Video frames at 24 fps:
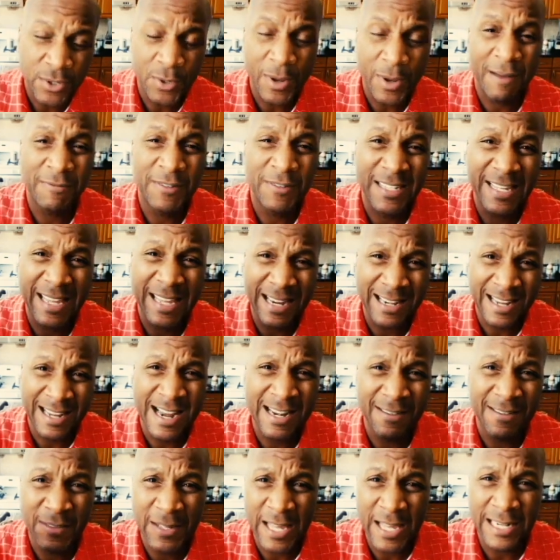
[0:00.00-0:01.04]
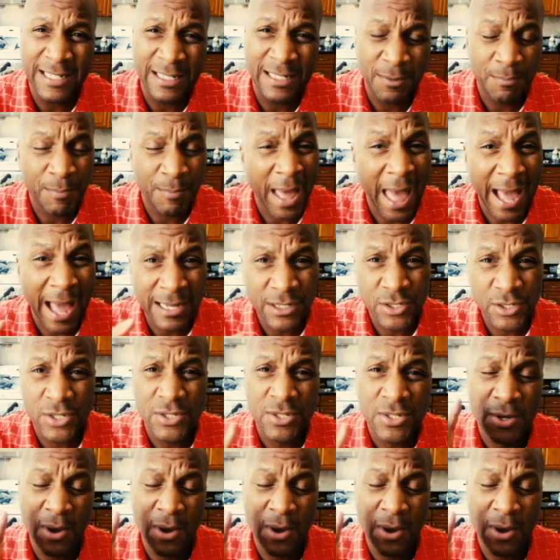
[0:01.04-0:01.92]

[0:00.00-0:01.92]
You have to get, kind of get it in packages.